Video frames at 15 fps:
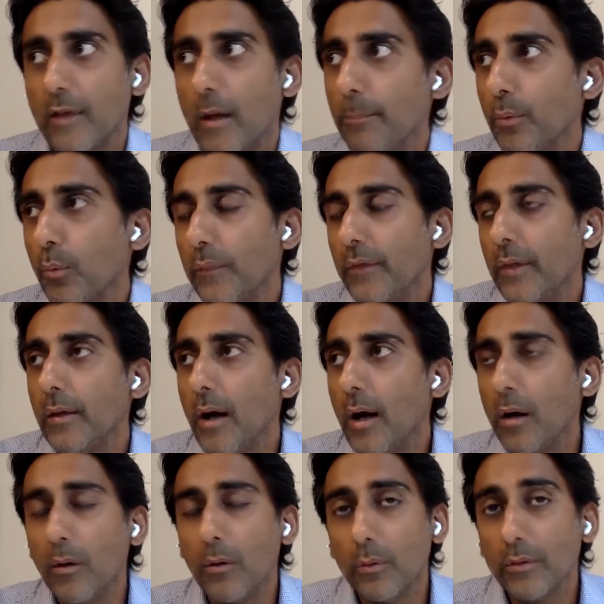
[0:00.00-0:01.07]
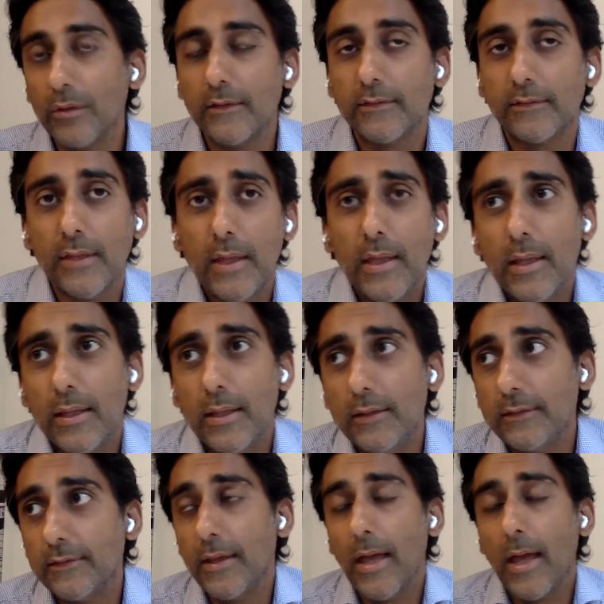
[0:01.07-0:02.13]
example within Ahold is
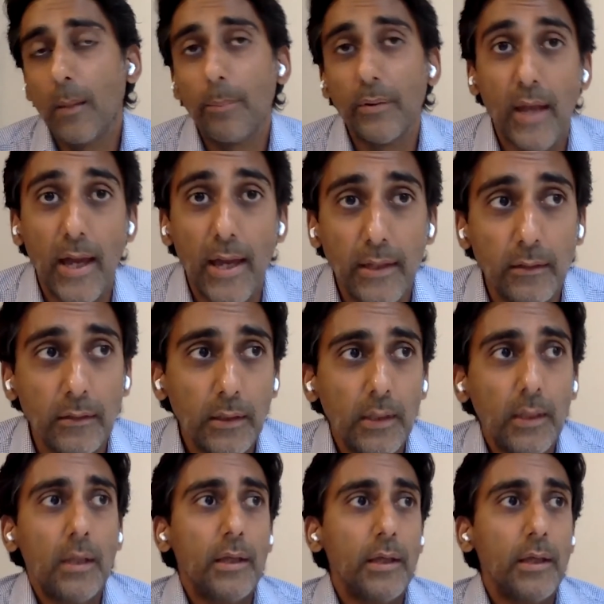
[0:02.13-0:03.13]
the Albert Heijn,